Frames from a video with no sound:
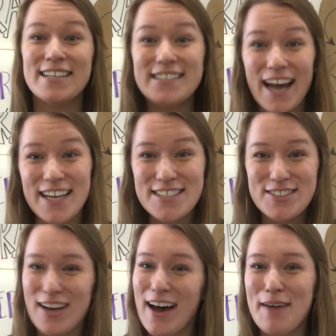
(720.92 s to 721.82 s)
Nice
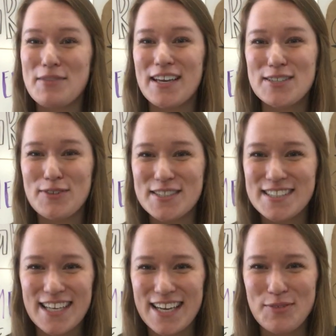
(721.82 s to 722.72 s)
job. Thanks for
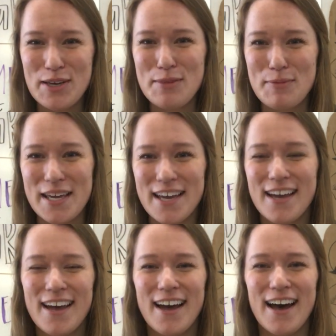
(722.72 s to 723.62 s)
sticking with me.
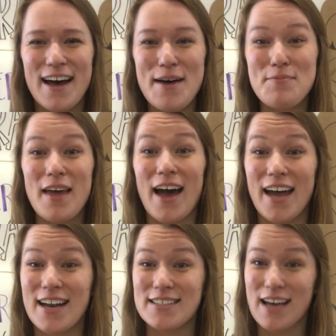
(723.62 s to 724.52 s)
I
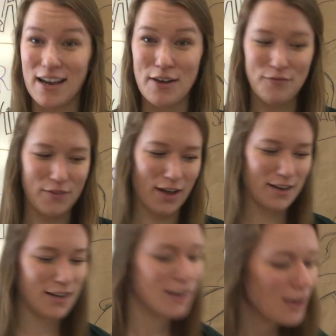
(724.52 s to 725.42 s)
had a ton of
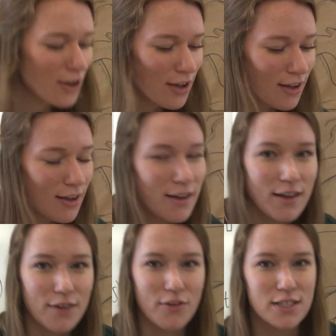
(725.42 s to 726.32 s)
fun
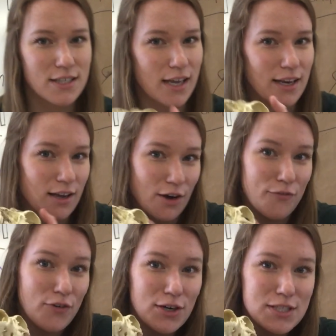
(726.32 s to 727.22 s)
investigating our
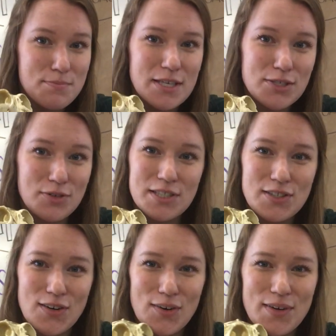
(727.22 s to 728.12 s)
first mystery
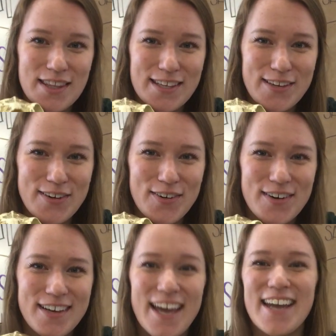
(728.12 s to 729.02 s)
skull with you,
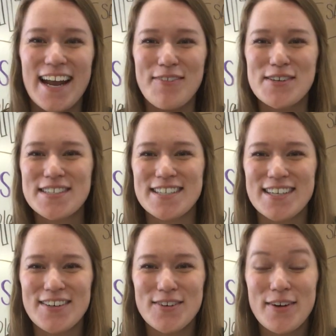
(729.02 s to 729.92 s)
and I will see
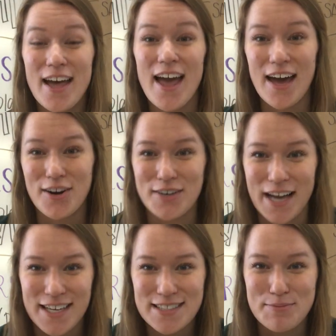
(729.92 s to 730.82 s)
you at our
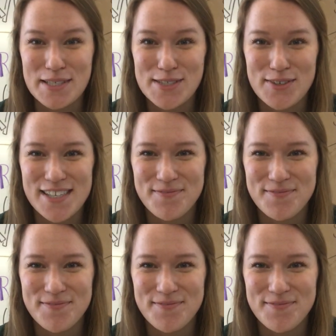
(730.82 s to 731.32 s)
next mystery.